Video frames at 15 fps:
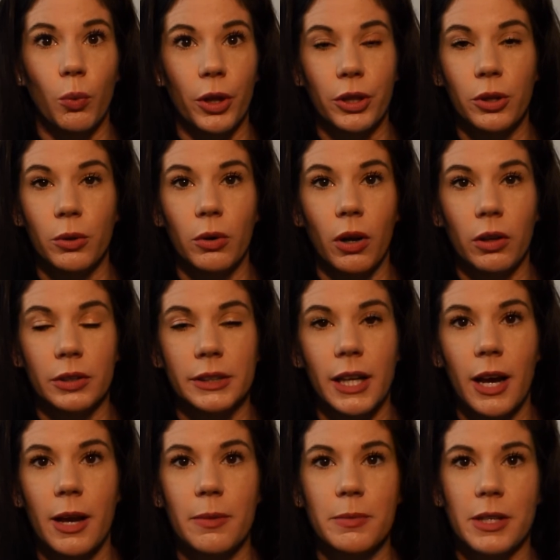with you at all
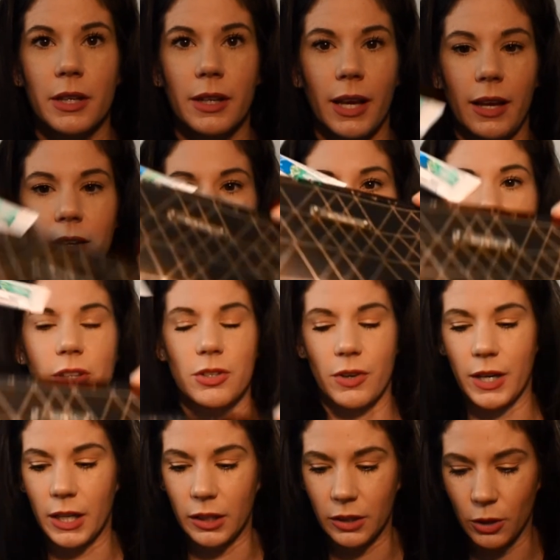times. And again, it fits
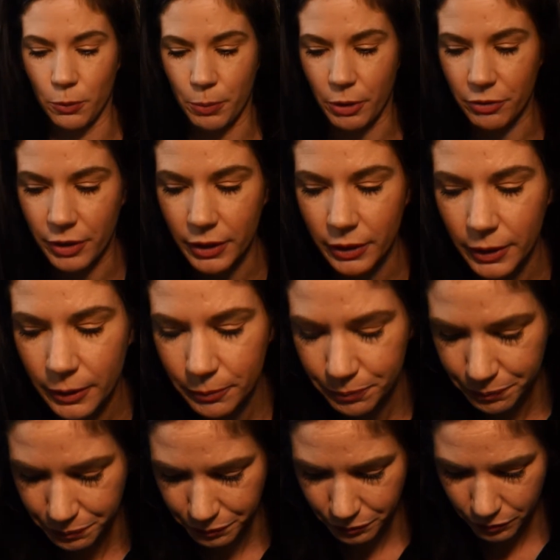right in here perfectly.
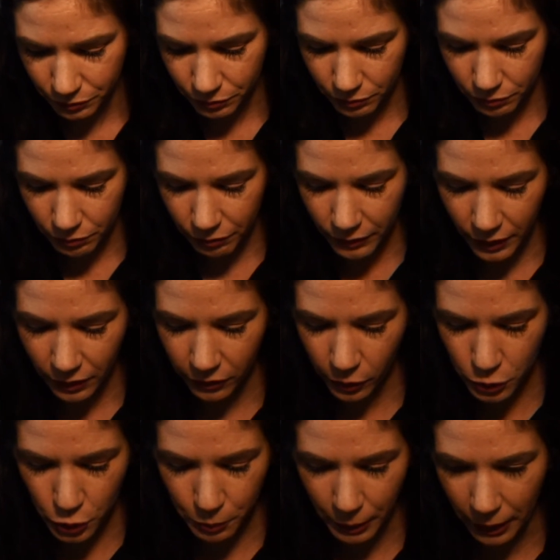
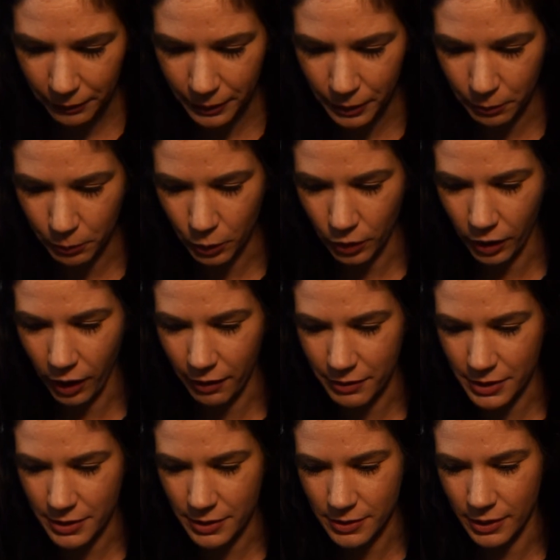Those are probably the more
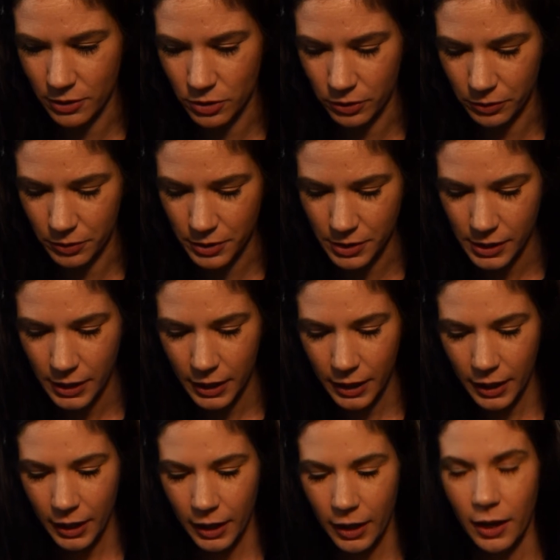obvious essentials.
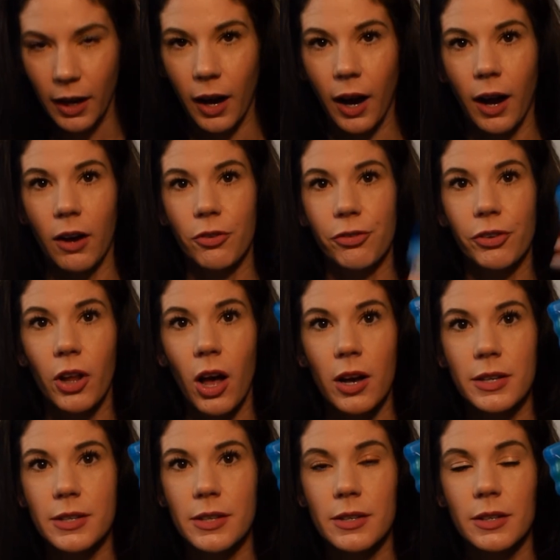
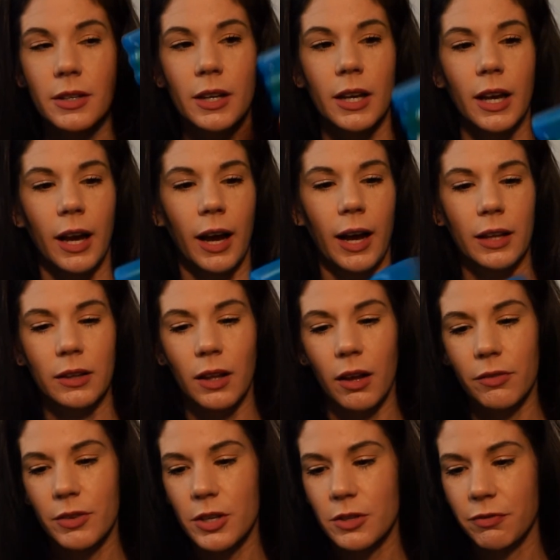Floss. I
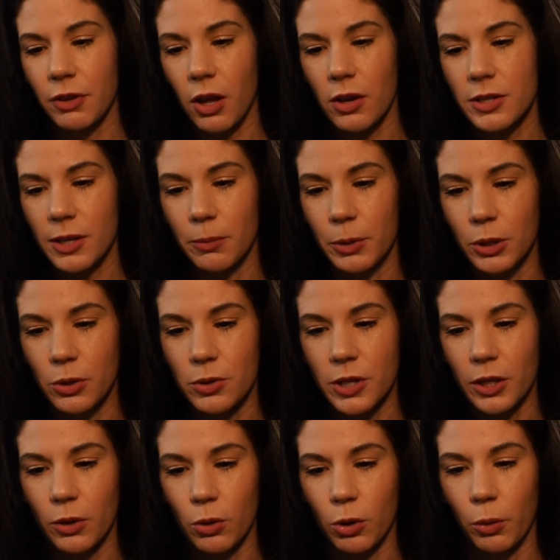love this floss. I've been
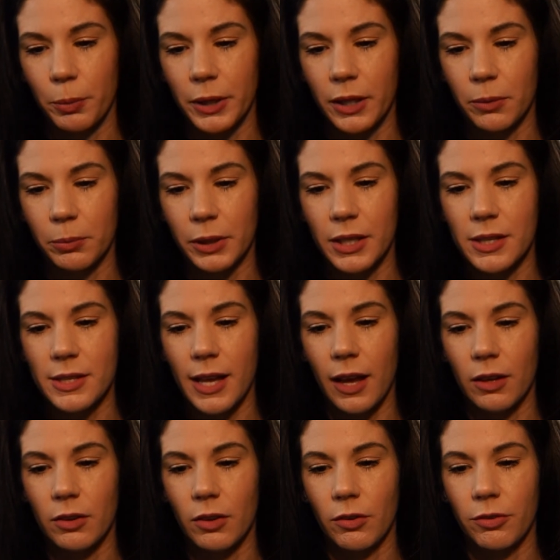using the Oral-B Complete
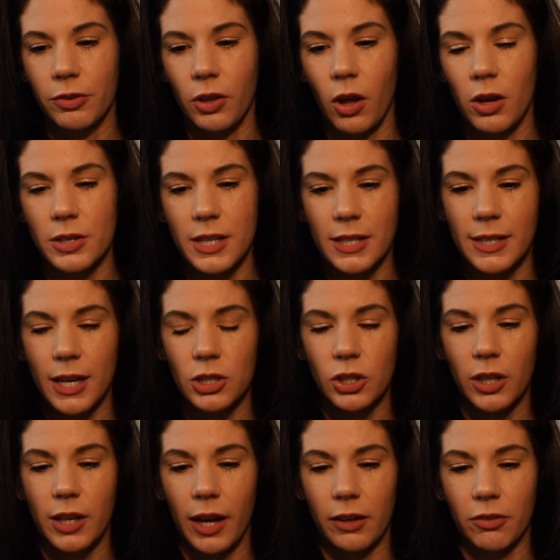Satin Floss. It's
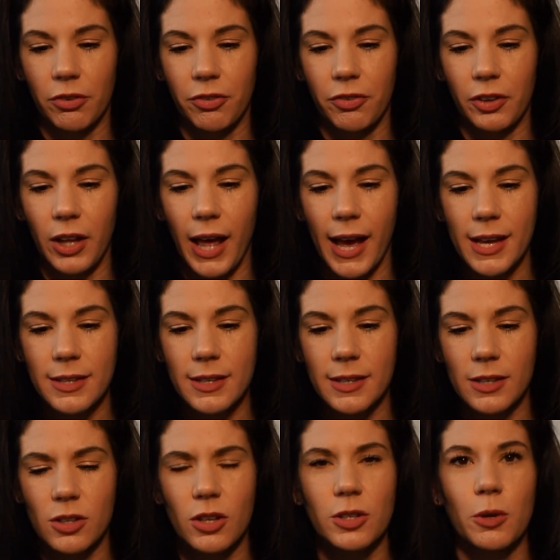actually kind of flat.
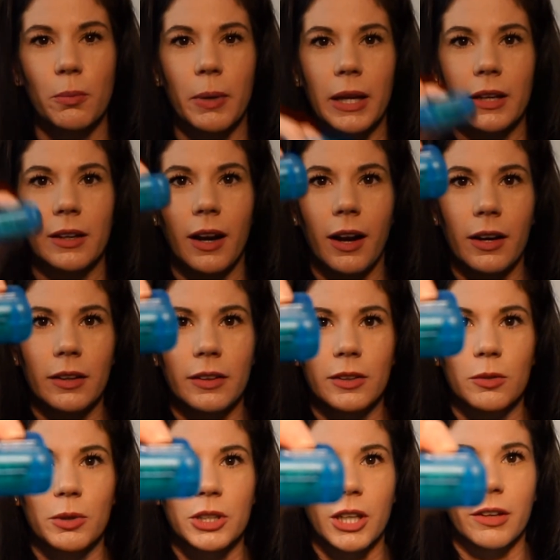It's also made in
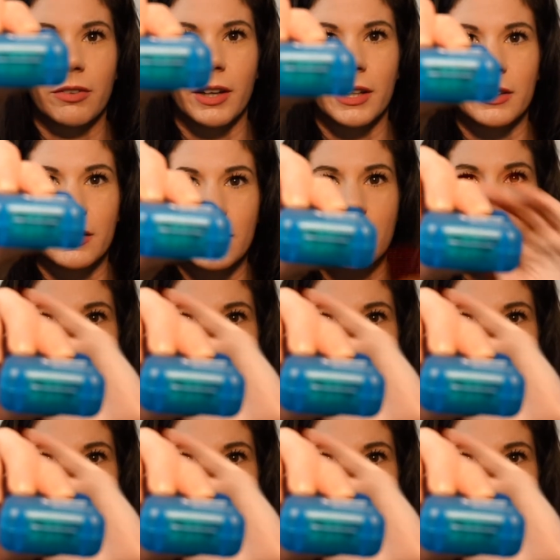Ireland, which I find